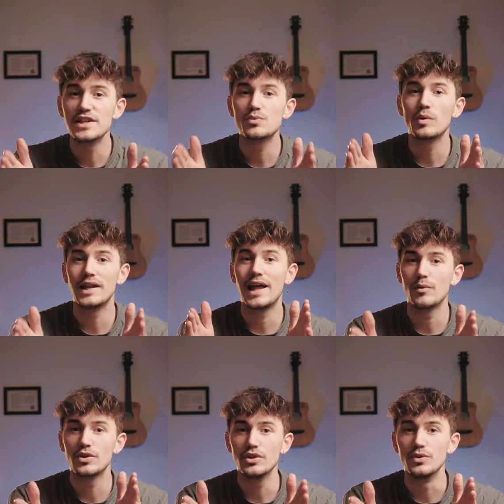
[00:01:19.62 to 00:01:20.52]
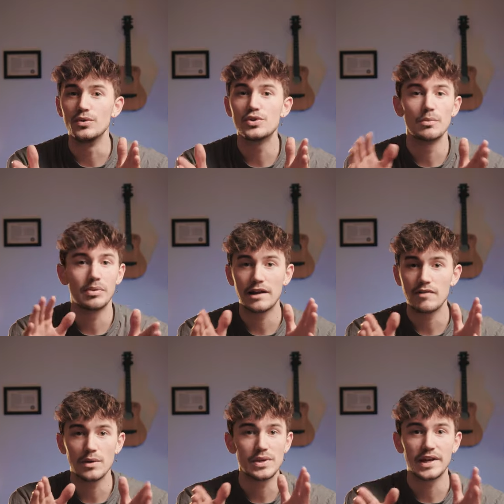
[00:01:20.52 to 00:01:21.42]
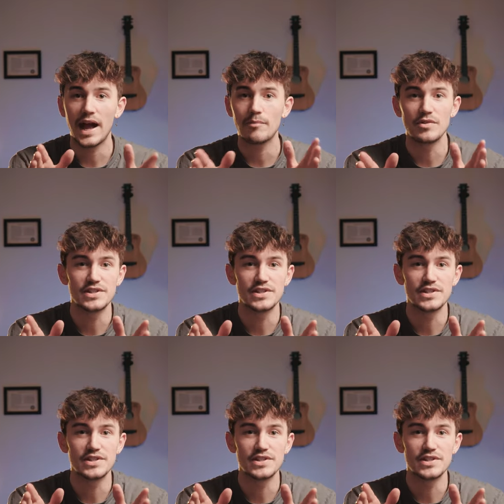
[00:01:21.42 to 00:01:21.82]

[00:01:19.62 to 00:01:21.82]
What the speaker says: this will allow you to play around with your camera